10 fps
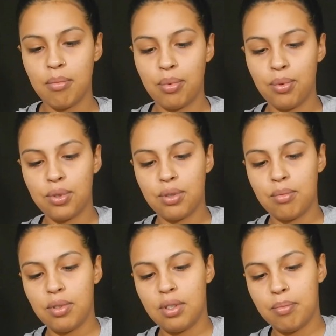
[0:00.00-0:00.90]
pour some
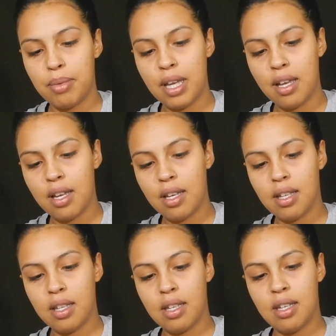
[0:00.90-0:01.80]
of the
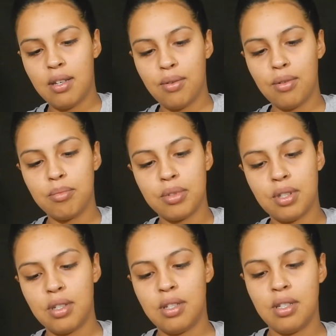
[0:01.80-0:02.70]
pad, oops,